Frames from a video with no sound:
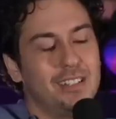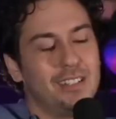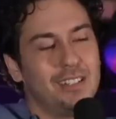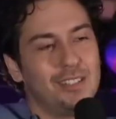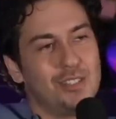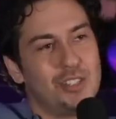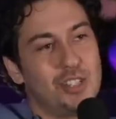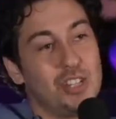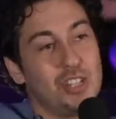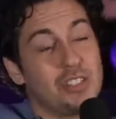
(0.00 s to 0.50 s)

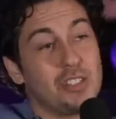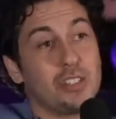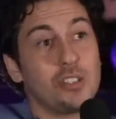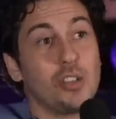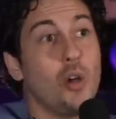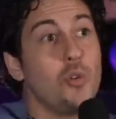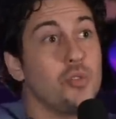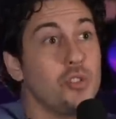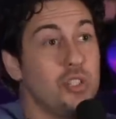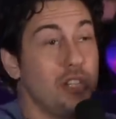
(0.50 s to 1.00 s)
Oh Jesus!
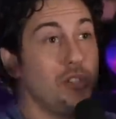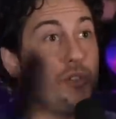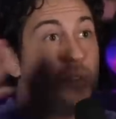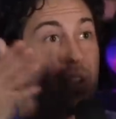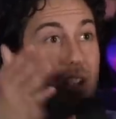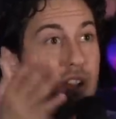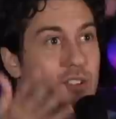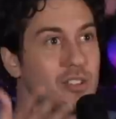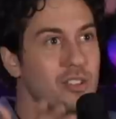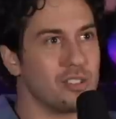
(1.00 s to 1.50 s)
Did you
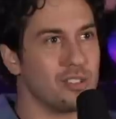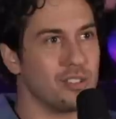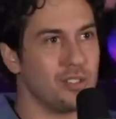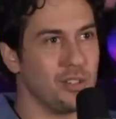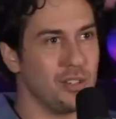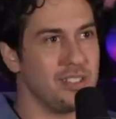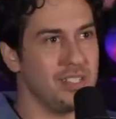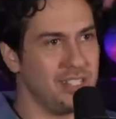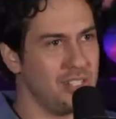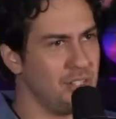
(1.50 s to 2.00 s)
hear the
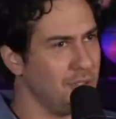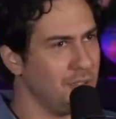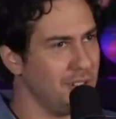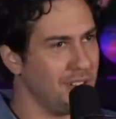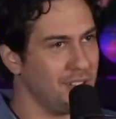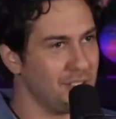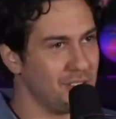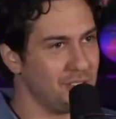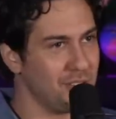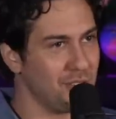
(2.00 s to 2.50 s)
story? Did you
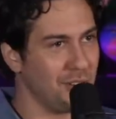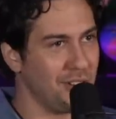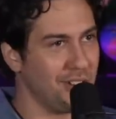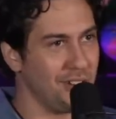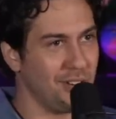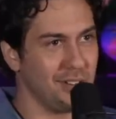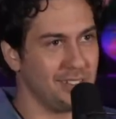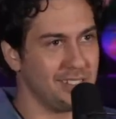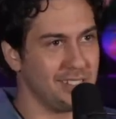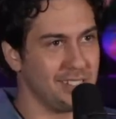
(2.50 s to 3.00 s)
hear the
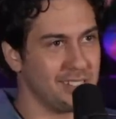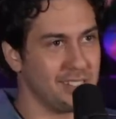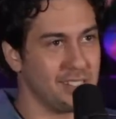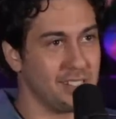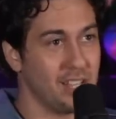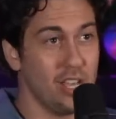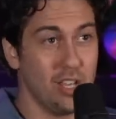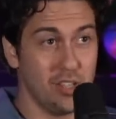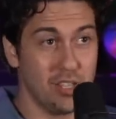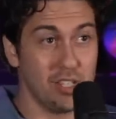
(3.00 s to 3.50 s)
story? Or this
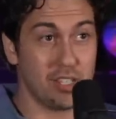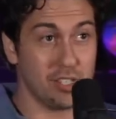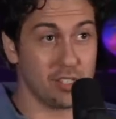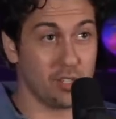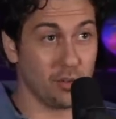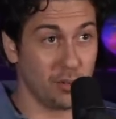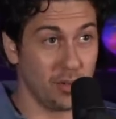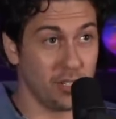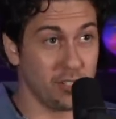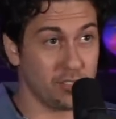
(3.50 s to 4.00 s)
is this
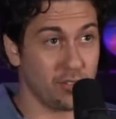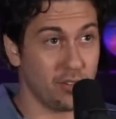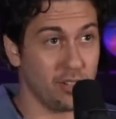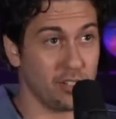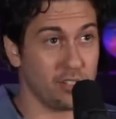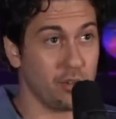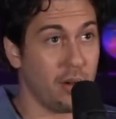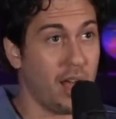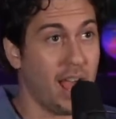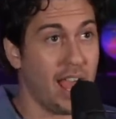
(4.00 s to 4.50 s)
is a real
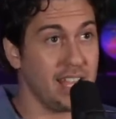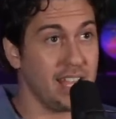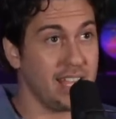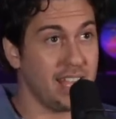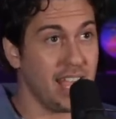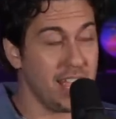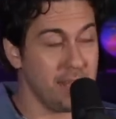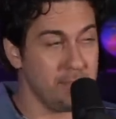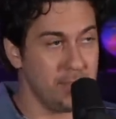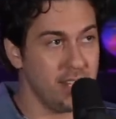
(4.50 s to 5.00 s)
story. So I
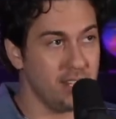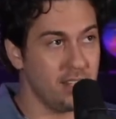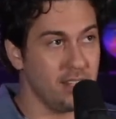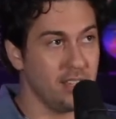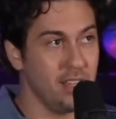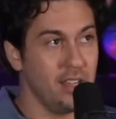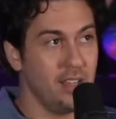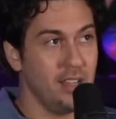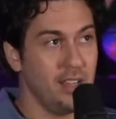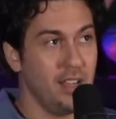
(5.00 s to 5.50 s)
came in
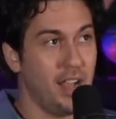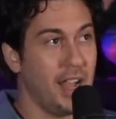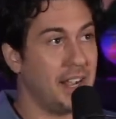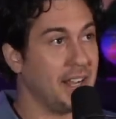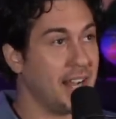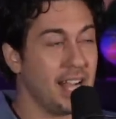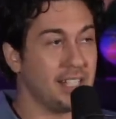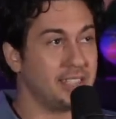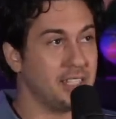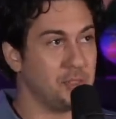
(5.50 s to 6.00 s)
I
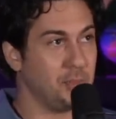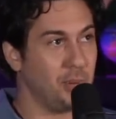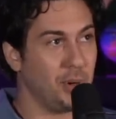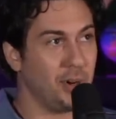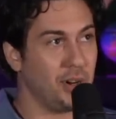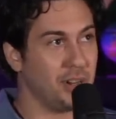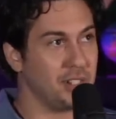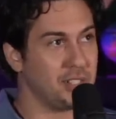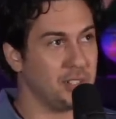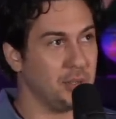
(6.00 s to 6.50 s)
got this
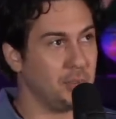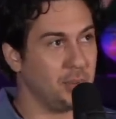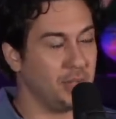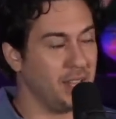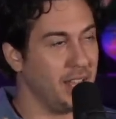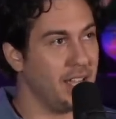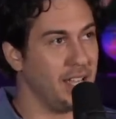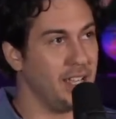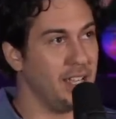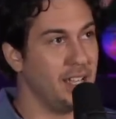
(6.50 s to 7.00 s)
part to
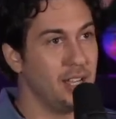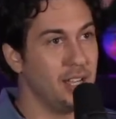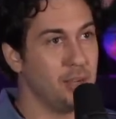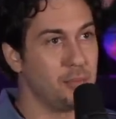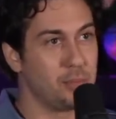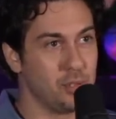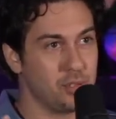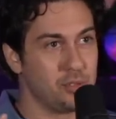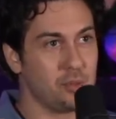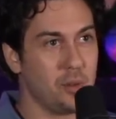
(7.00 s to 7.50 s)
play
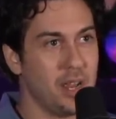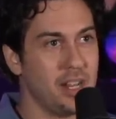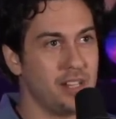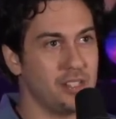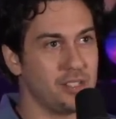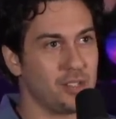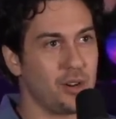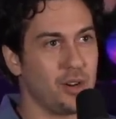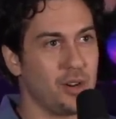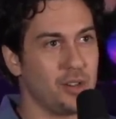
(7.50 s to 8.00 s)
Bruce Wayne in
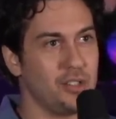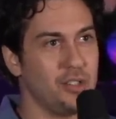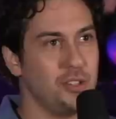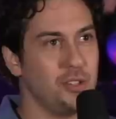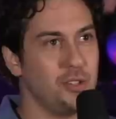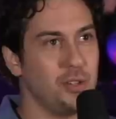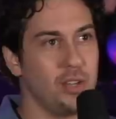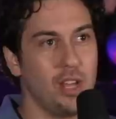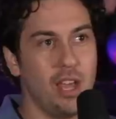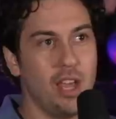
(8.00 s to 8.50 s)
this
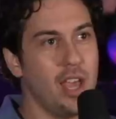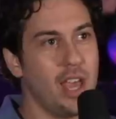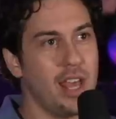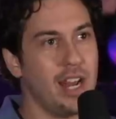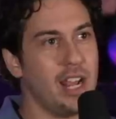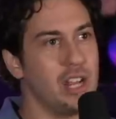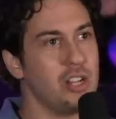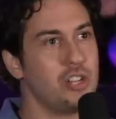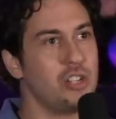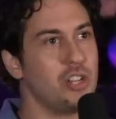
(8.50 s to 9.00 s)
cartoon,
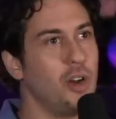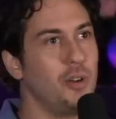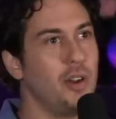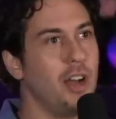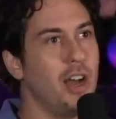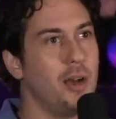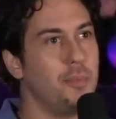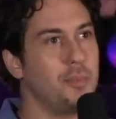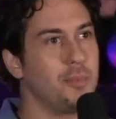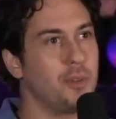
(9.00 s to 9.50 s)
and I showed
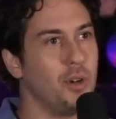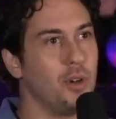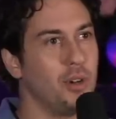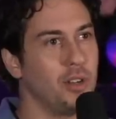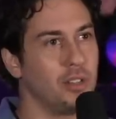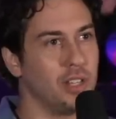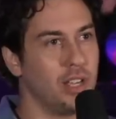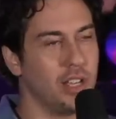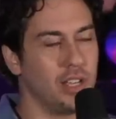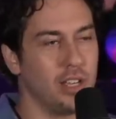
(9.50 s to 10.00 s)
up
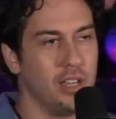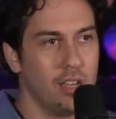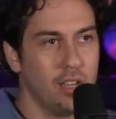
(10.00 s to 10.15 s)
going like,